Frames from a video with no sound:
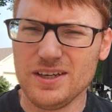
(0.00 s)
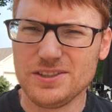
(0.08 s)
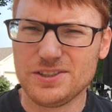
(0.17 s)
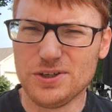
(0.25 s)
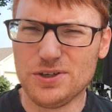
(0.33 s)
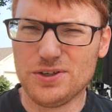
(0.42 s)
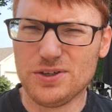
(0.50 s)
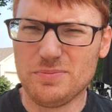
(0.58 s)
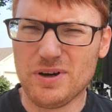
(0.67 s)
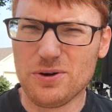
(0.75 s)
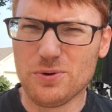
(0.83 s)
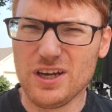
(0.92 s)
So
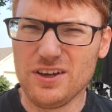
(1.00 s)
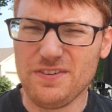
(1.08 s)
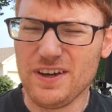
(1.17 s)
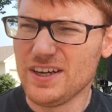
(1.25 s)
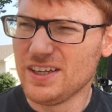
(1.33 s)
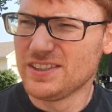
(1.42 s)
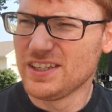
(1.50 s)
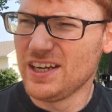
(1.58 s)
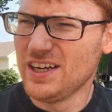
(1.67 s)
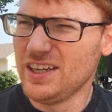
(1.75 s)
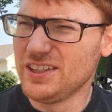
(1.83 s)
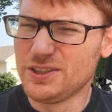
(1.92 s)
my wife has
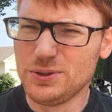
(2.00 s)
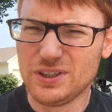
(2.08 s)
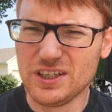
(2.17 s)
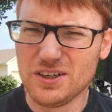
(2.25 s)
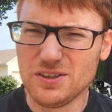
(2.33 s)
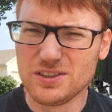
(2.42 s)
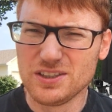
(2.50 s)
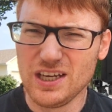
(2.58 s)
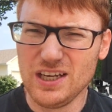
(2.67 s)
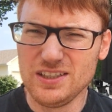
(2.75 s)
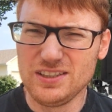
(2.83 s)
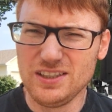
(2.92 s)
a
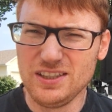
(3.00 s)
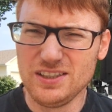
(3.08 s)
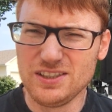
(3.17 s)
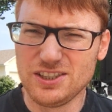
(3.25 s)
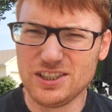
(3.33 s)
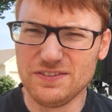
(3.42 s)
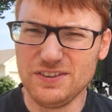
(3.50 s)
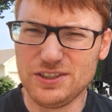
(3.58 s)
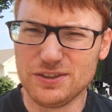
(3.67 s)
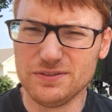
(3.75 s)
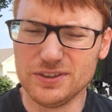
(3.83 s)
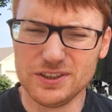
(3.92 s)
2018 Chevy
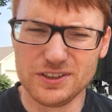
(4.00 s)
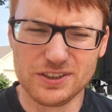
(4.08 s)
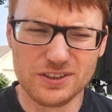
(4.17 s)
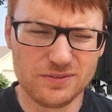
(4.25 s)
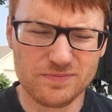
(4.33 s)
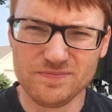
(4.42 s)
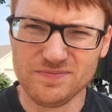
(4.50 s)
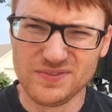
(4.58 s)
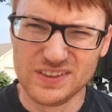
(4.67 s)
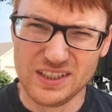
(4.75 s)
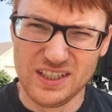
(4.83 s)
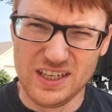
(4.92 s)
Traverse,
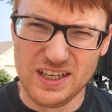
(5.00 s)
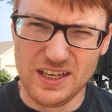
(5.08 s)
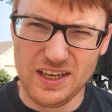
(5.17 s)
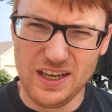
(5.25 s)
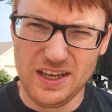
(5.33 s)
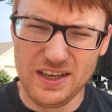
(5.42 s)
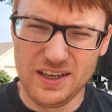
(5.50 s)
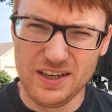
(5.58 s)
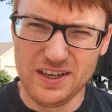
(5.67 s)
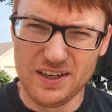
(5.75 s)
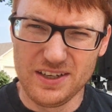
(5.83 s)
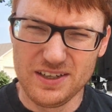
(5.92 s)

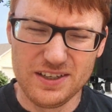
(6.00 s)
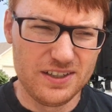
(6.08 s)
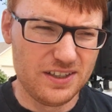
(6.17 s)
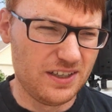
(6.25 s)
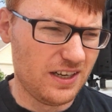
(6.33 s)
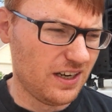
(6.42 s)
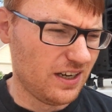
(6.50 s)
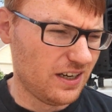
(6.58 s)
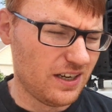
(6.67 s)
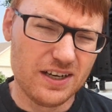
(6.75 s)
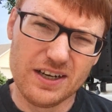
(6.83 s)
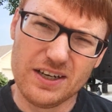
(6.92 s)
and
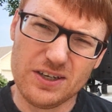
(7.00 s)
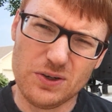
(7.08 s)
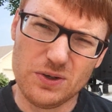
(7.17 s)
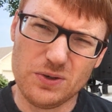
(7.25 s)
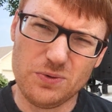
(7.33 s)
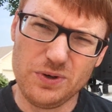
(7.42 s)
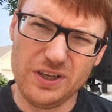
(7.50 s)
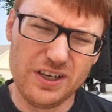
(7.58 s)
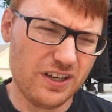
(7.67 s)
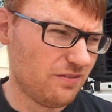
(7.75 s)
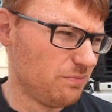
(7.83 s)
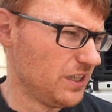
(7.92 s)
we
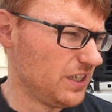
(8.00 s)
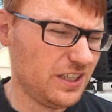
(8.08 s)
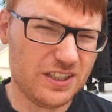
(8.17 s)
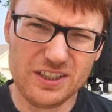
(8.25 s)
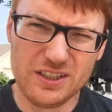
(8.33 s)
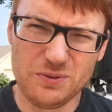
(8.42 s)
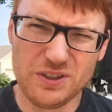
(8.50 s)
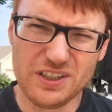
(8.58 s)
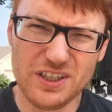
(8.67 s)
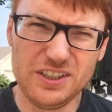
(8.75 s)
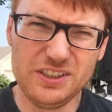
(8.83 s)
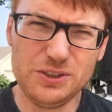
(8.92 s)
have been dealing with
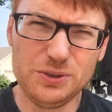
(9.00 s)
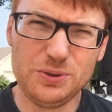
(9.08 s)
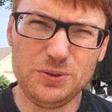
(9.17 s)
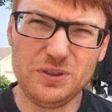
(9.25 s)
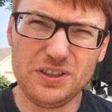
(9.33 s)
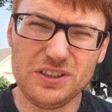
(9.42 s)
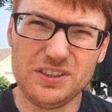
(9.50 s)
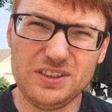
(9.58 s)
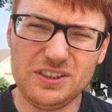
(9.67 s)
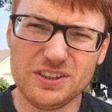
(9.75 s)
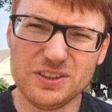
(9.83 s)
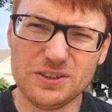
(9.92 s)
a
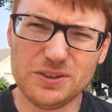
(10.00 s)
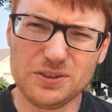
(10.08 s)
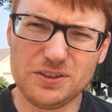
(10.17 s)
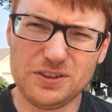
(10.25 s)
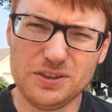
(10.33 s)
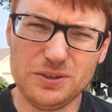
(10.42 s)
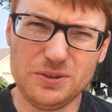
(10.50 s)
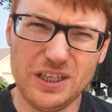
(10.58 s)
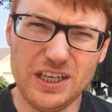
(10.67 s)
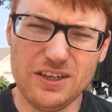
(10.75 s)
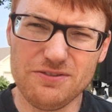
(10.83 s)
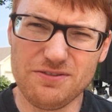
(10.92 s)

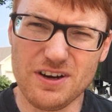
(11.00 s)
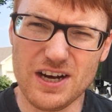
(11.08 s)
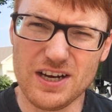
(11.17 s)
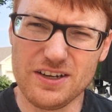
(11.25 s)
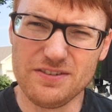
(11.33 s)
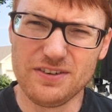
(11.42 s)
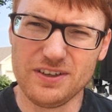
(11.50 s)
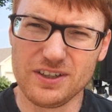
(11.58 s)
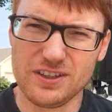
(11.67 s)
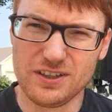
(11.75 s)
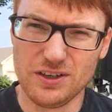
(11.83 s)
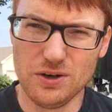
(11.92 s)
U0285
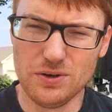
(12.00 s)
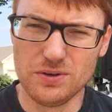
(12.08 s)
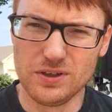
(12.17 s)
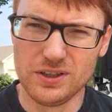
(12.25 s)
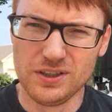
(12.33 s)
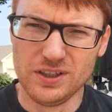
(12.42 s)
code